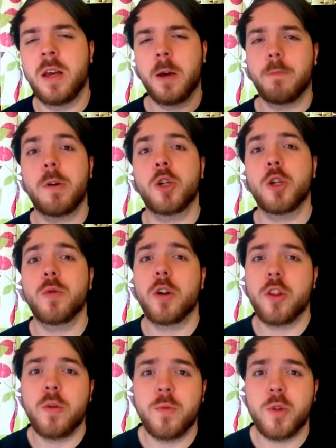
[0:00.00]
be sure to
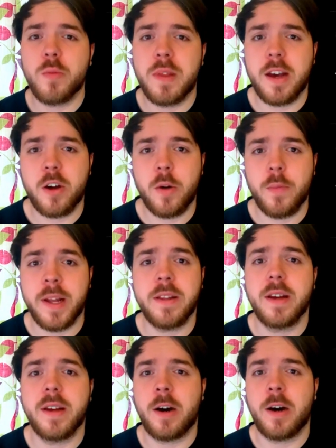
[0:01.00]
thumbs up that comment
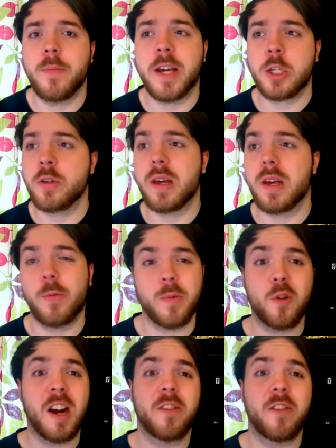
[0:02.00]
and I'll make sure that we
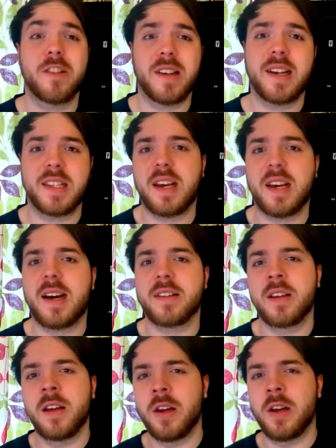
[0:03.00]
prioritise that
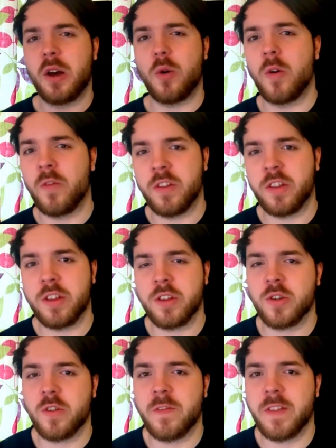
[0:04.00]
over the other
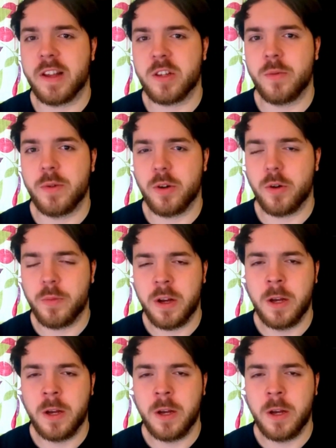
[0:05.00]
stuff that's coming up.